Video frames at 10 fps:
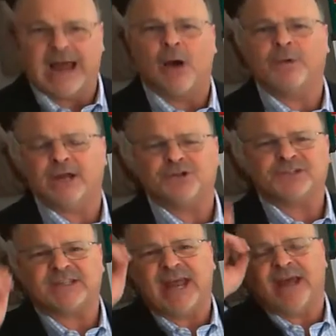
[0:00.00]
now we
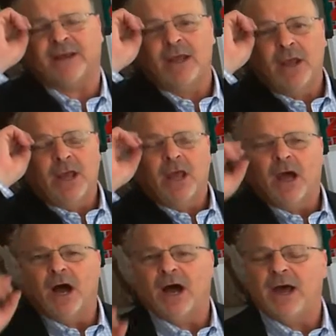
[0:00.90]
understand,
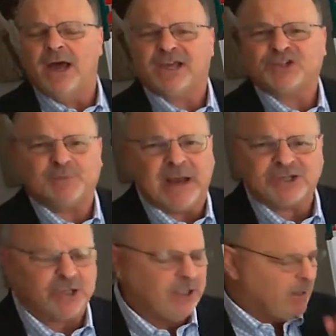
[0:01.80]
uh,
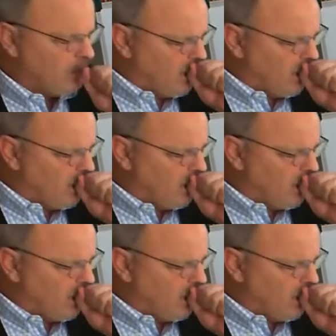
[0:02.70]
especially